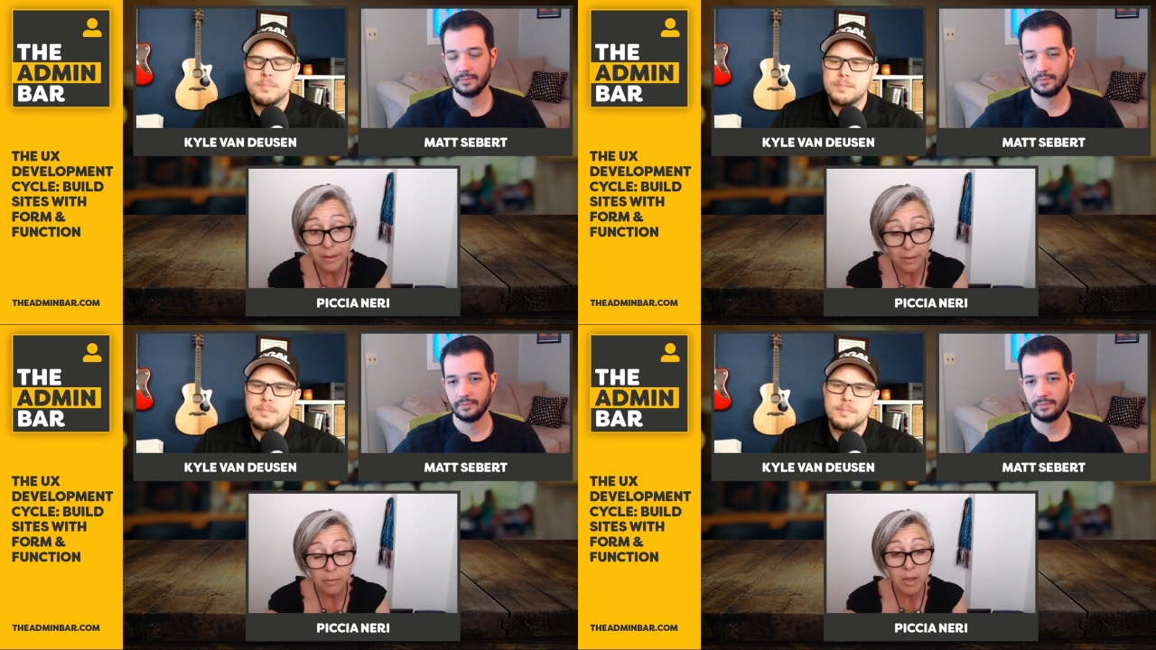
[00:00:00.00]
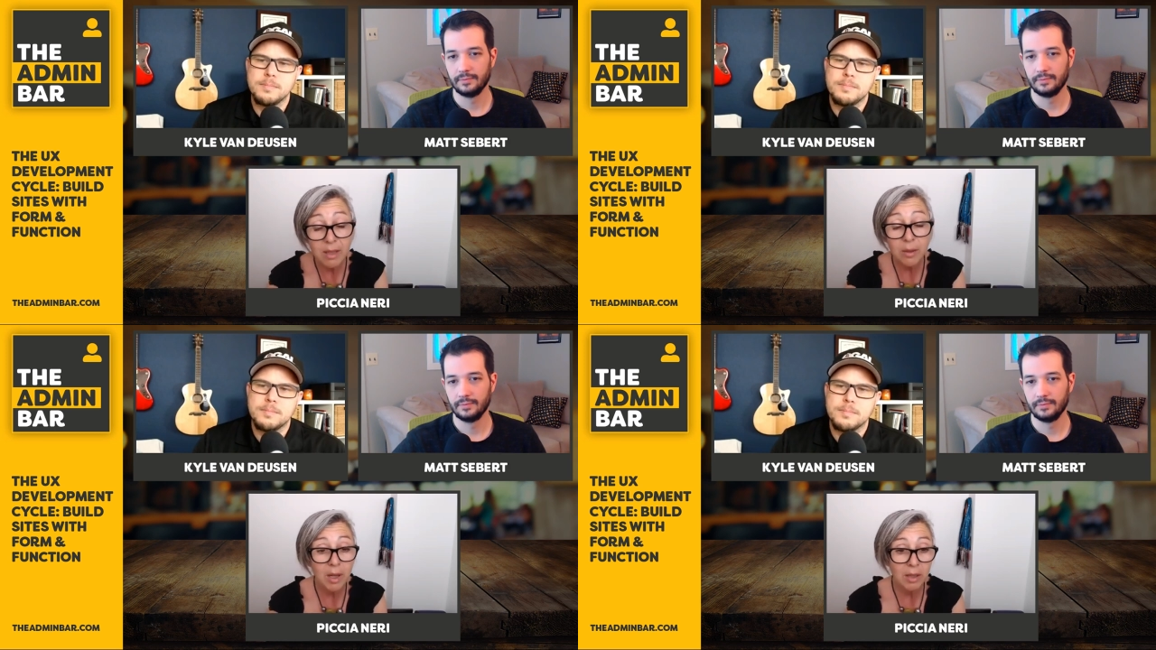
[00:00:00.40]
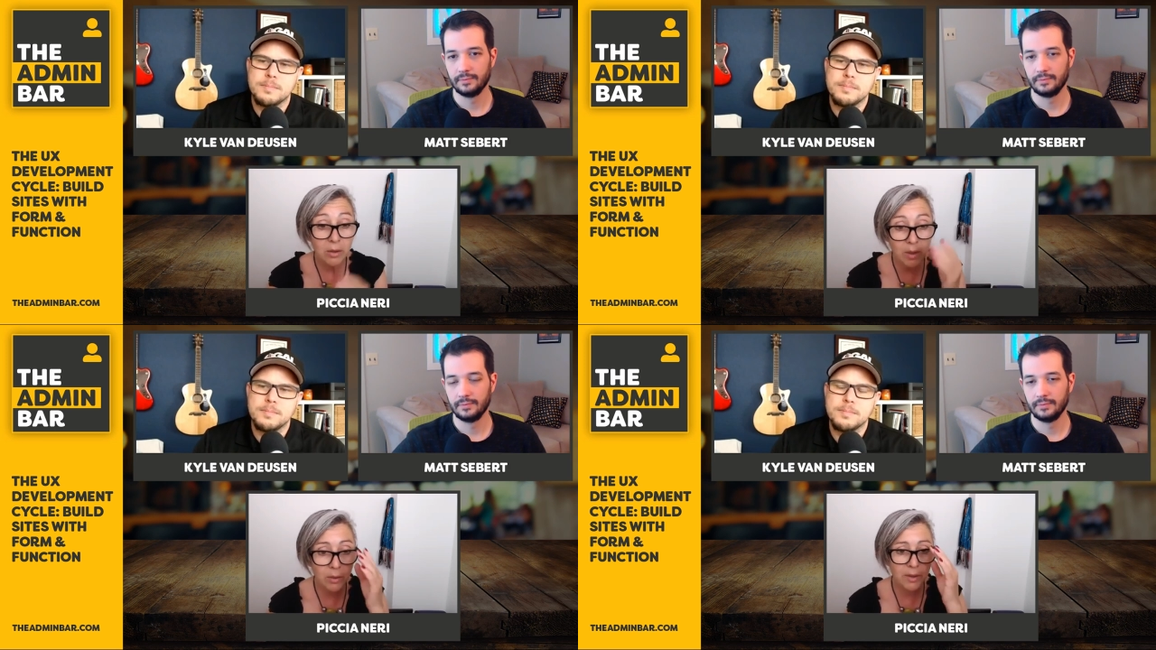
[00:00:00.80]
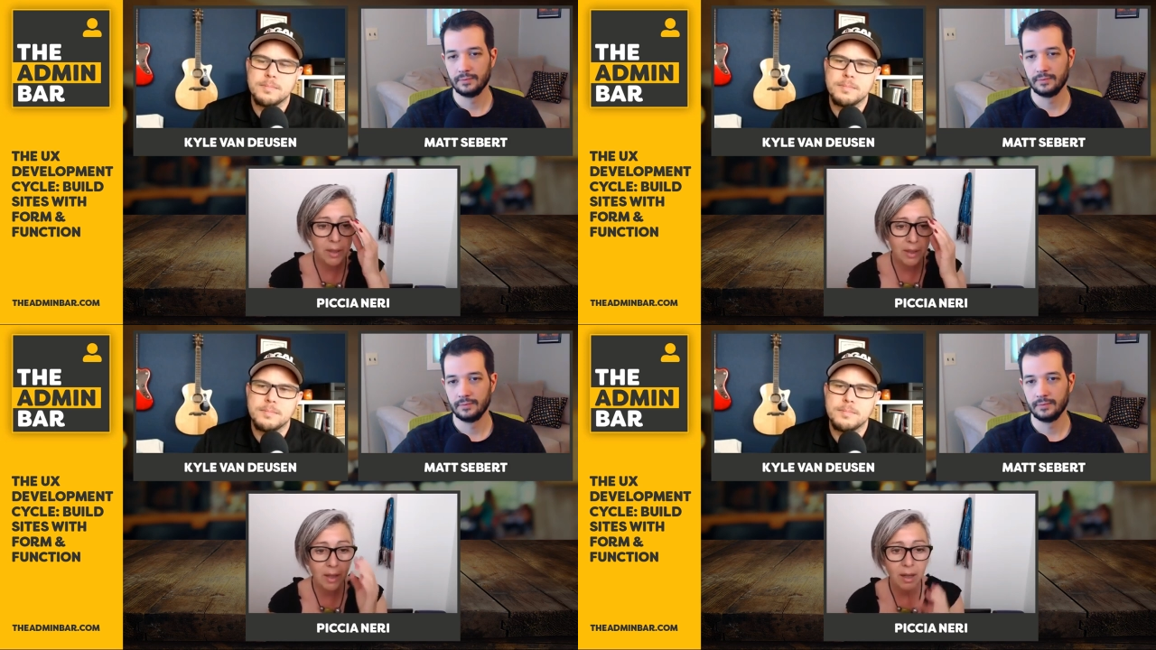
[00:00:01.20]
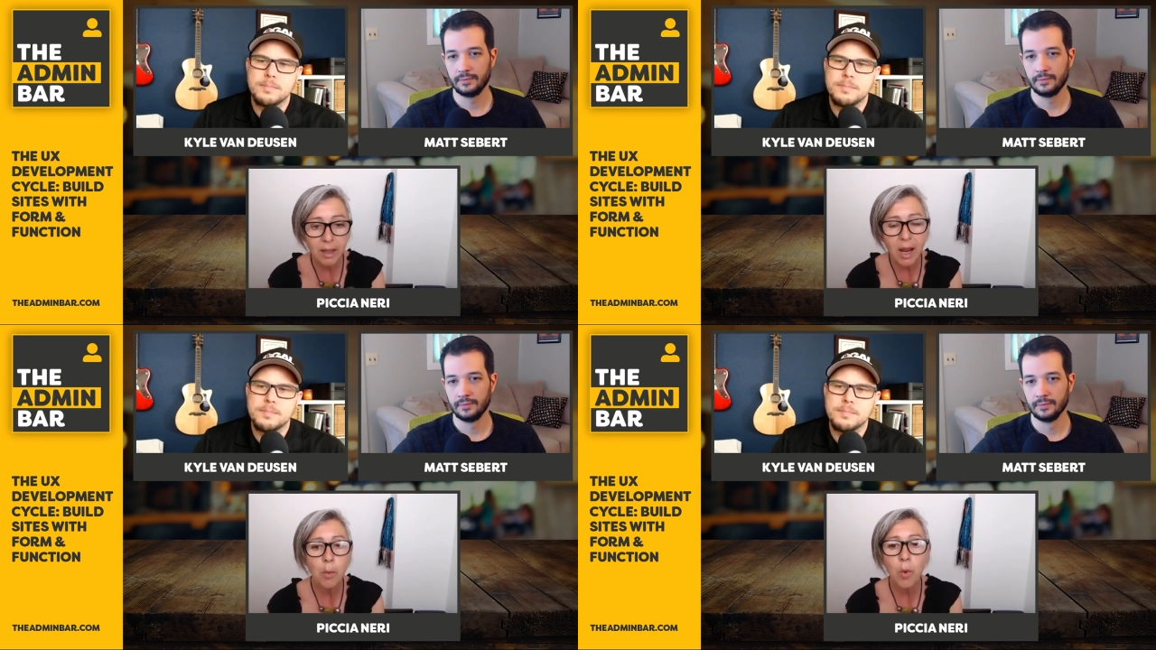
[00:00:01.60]
Speaker 1: the reason why I'm doing all this is that I
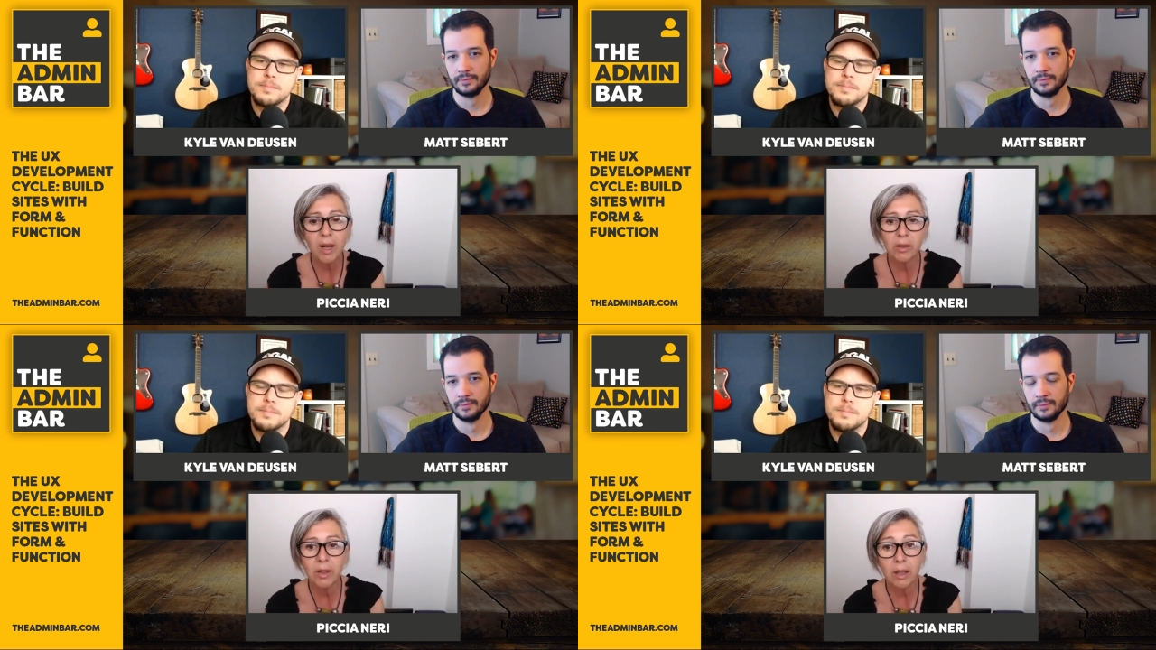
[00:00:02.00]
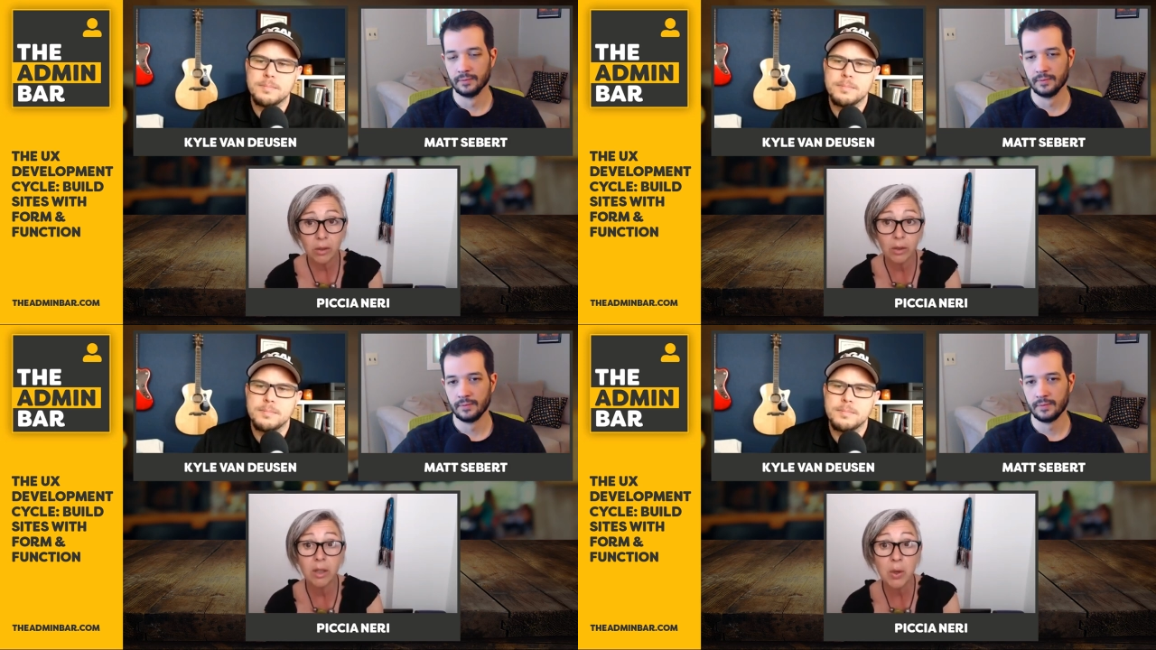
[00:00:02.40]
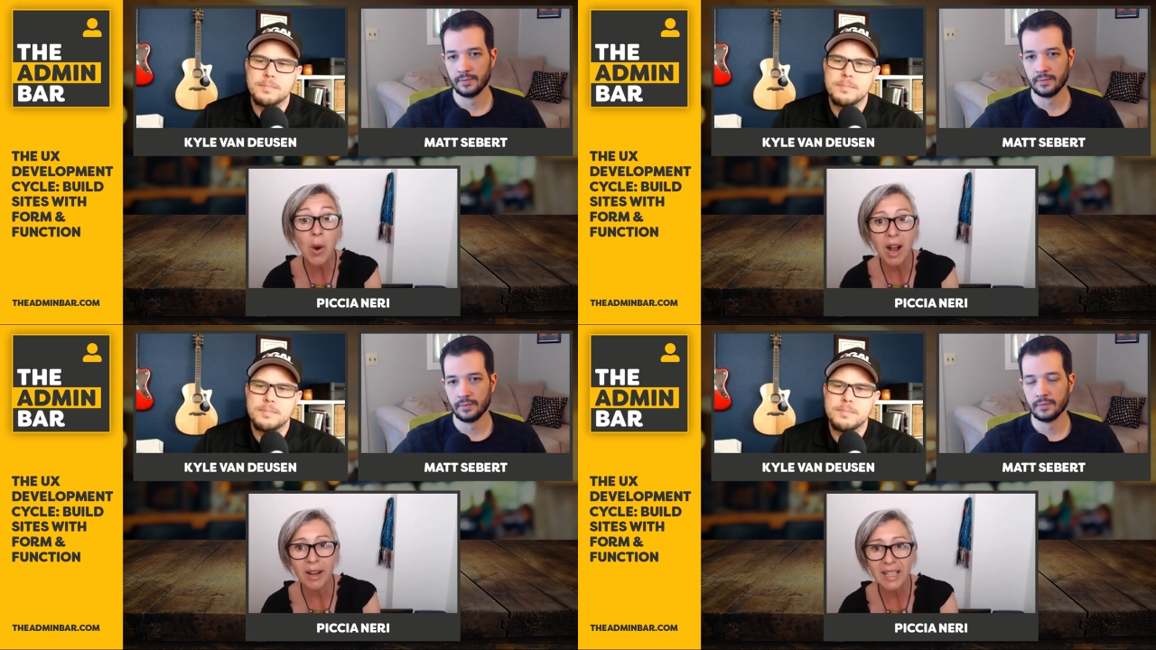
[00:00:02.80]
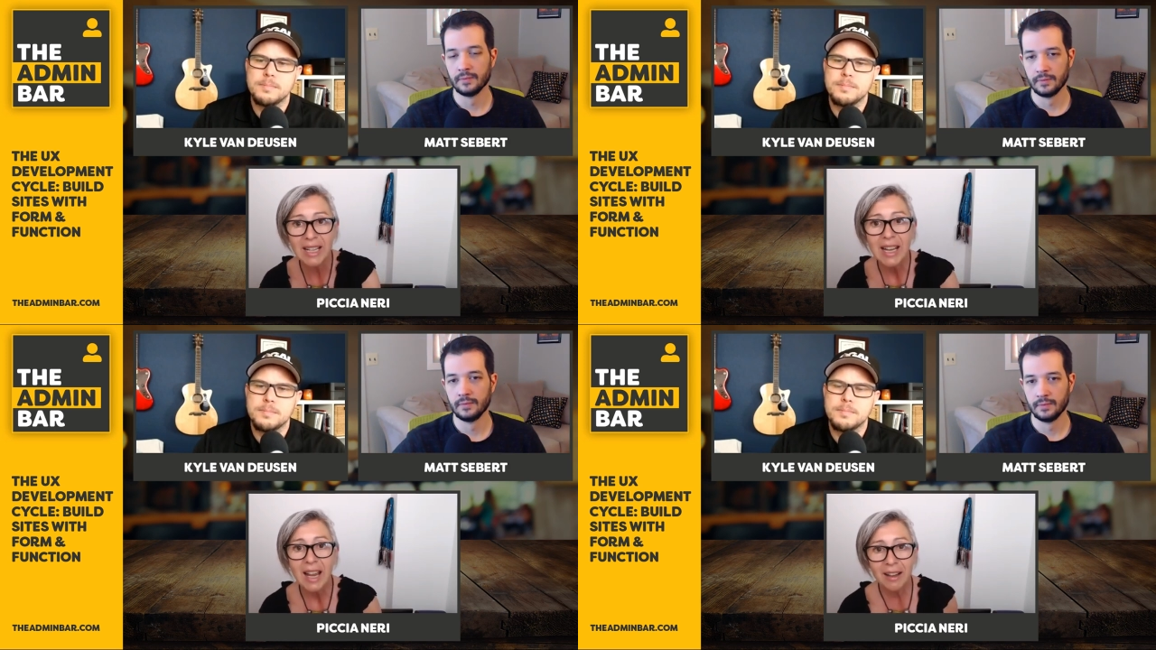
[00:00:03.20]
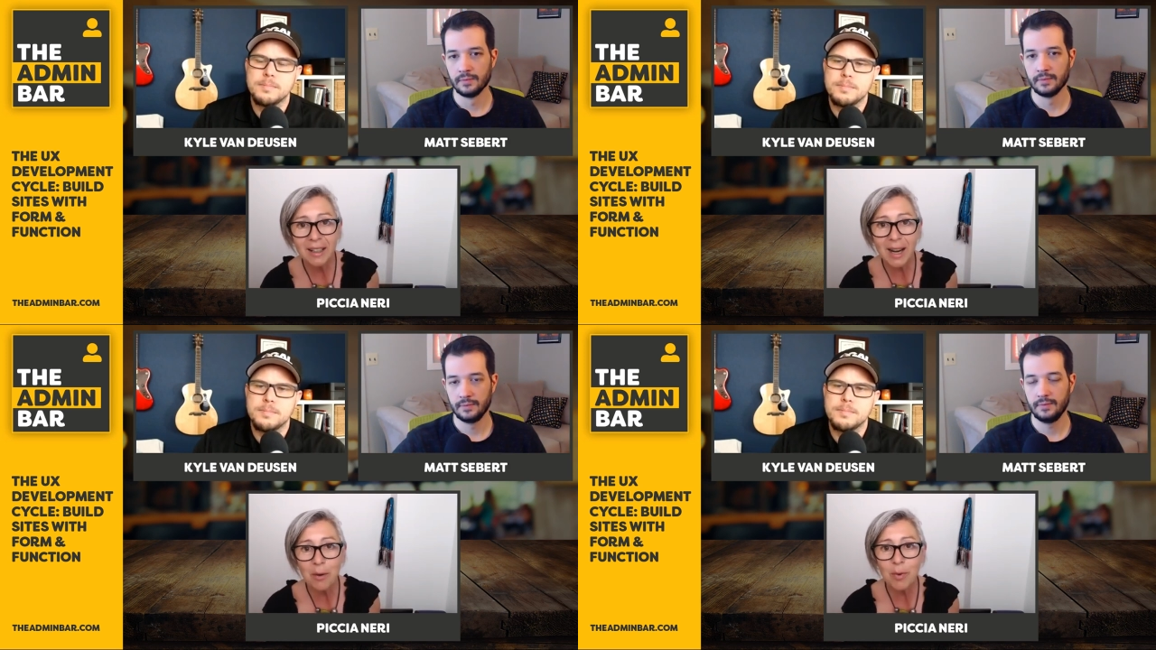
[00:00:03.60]
can't wait to get to the UI and I
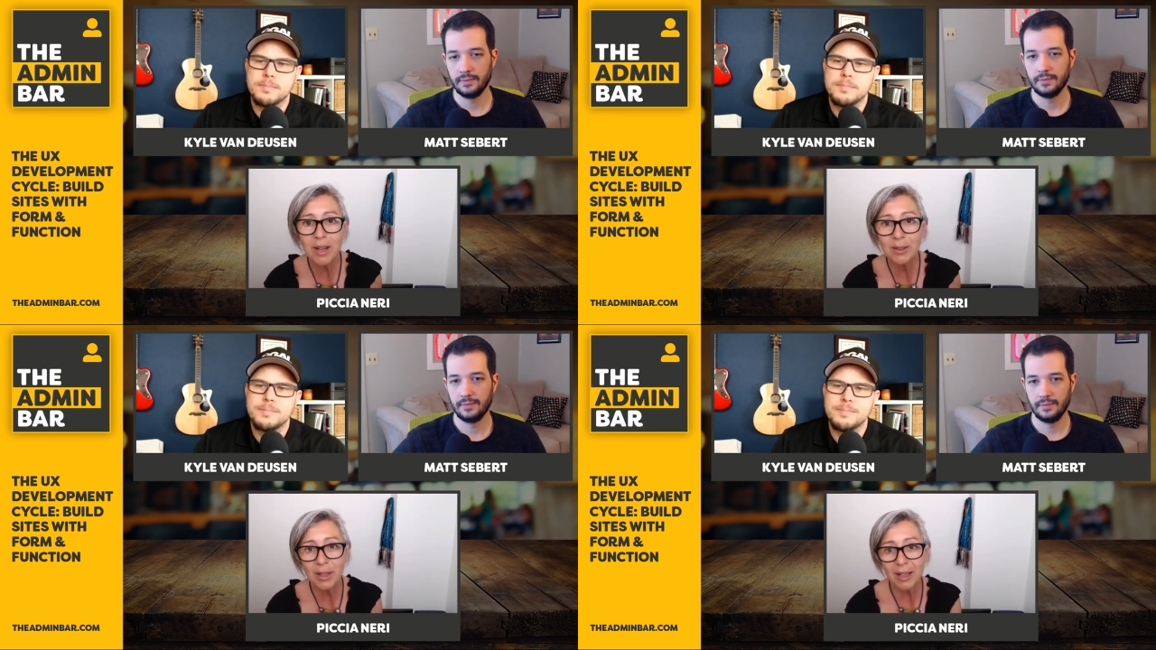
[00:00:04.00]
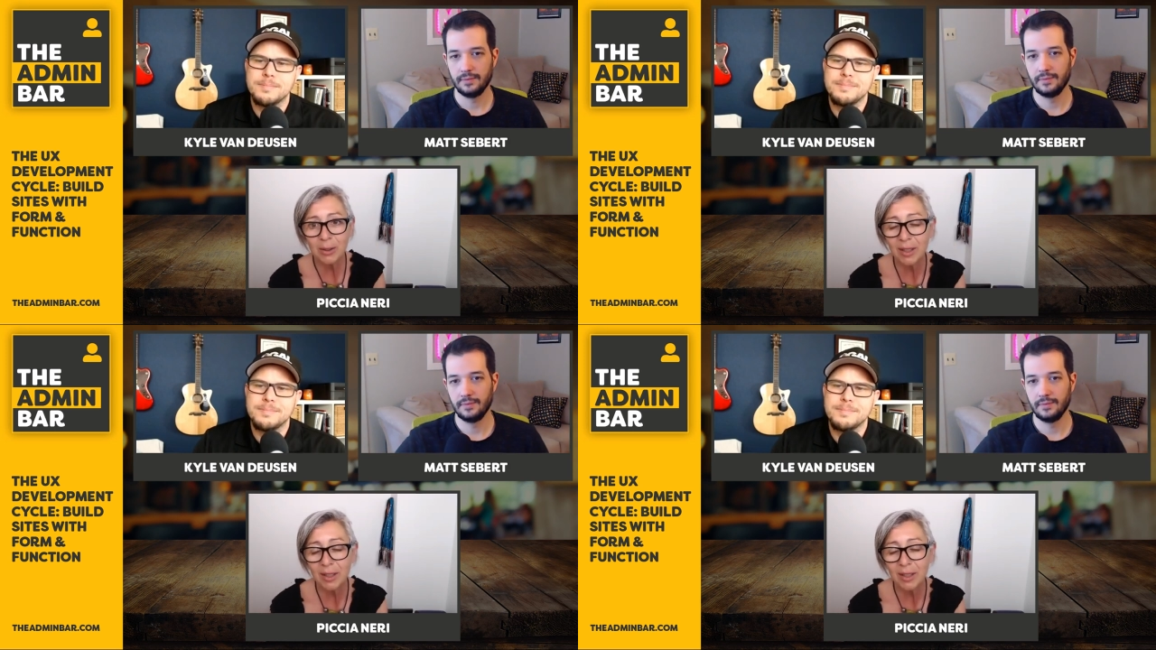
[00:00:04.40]
can't wait to get to the